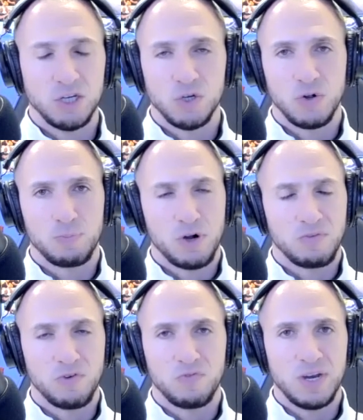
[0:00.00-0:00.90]
or part
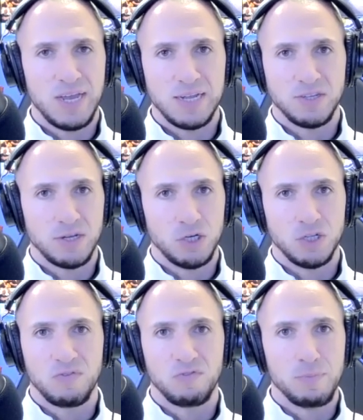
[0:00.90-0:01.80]
of her vignettes that
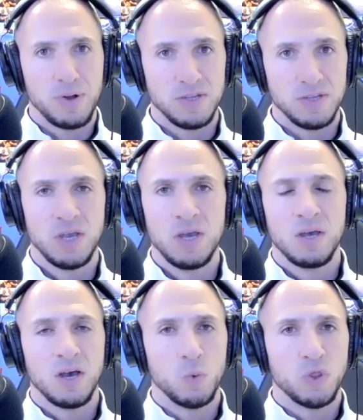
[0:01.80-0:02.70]
she's done for months
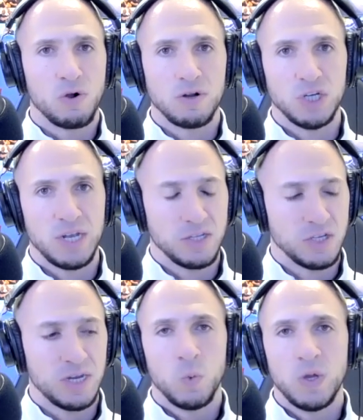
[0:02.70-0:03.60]
with RJ
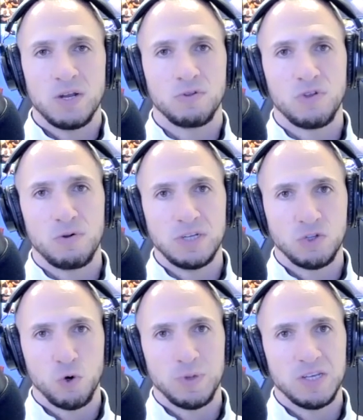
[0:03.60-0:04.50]
City. We know Toni
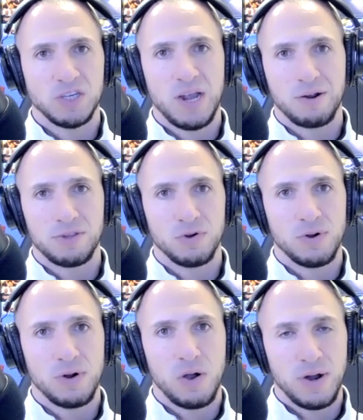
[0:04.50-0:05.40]
Storm and this
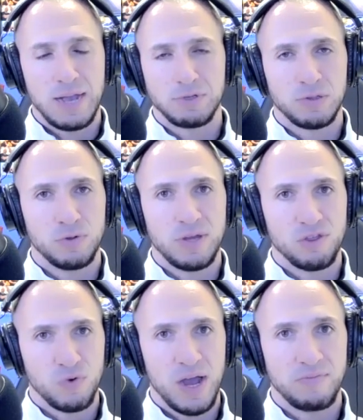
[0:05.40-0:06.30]
character are absolutely
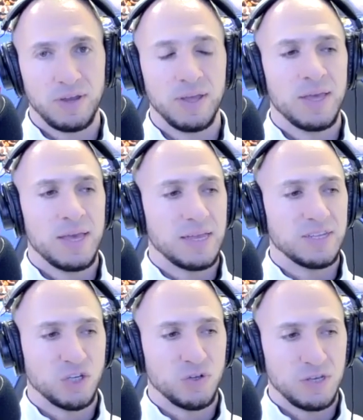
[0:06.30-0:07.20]
thriving.
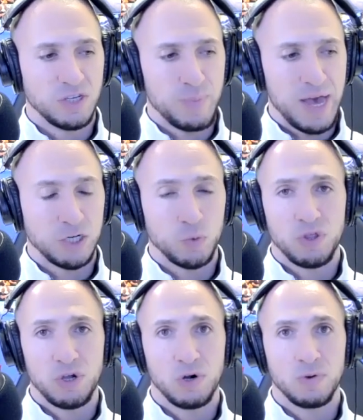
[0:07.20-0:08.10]
And so this match
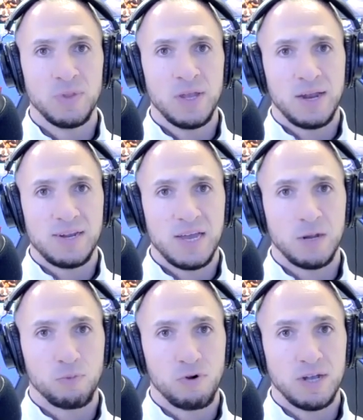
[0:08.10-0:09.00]
with her and
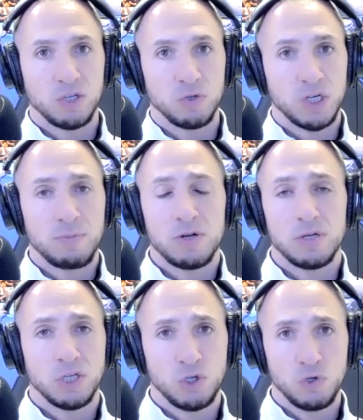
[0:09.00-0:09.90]
Deonna Purrazzo, which I'm going
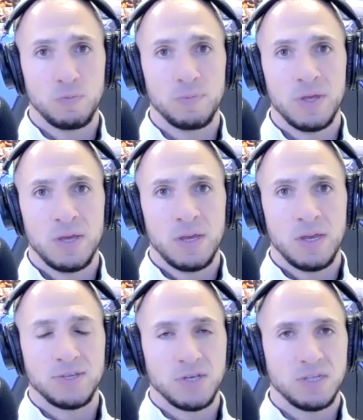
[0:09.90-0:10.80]
to assume
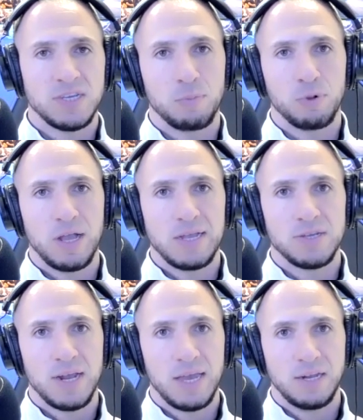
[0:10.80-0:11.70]
is going to take
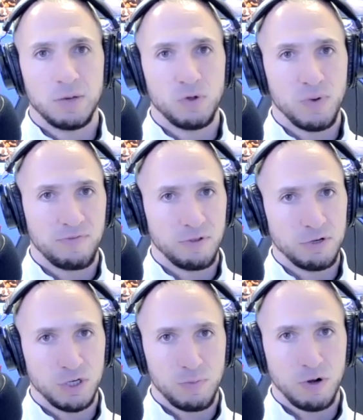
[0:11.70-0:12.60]
place at AEW
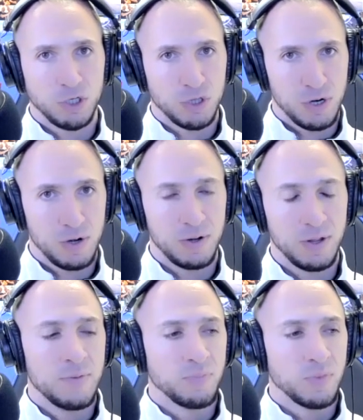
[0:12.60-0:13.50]
Revolution March 3rd,
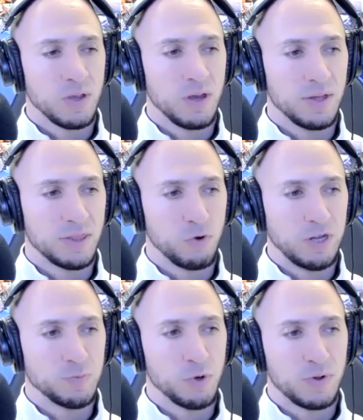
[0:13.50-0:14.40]
the
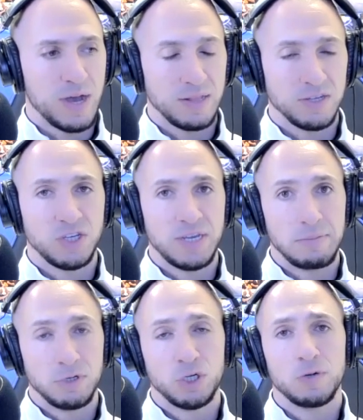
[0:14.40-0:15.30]
Greensboro
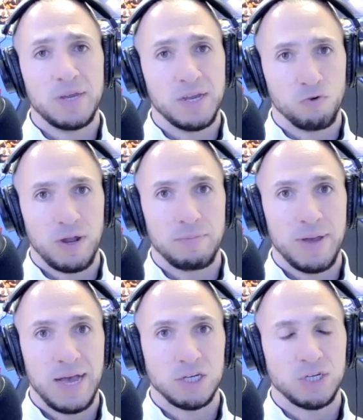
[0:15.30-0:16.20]
Coliseum, should be a great
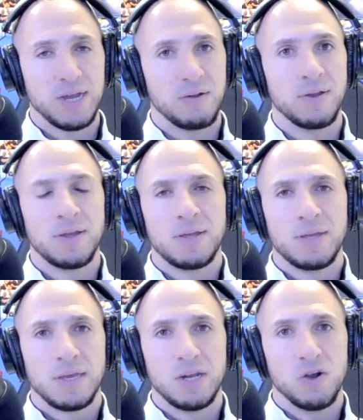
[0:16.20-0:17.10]
match. Now,
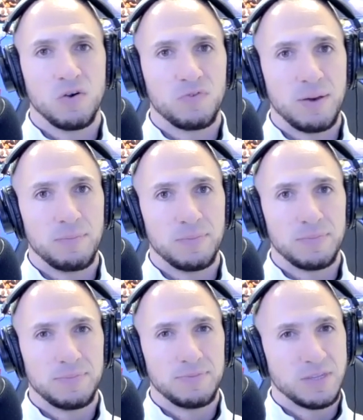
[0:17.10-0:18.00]
if I'm
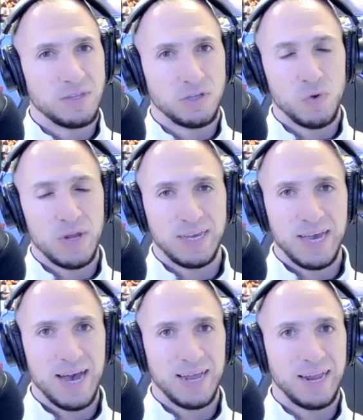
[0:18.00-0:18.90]
Tony
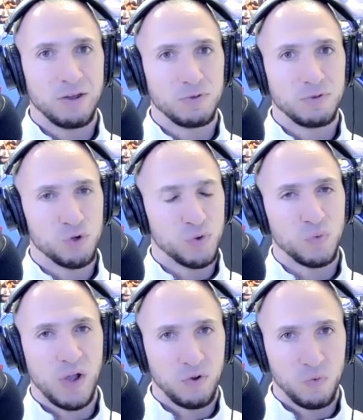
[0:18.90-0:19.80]
Khan, I don't do it
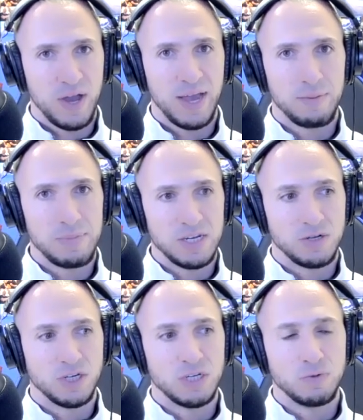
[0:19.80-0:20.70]
right away. I mean,
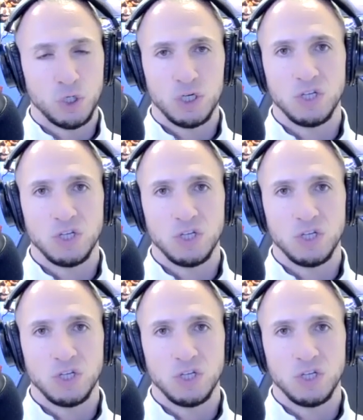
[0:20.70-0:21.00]
she was just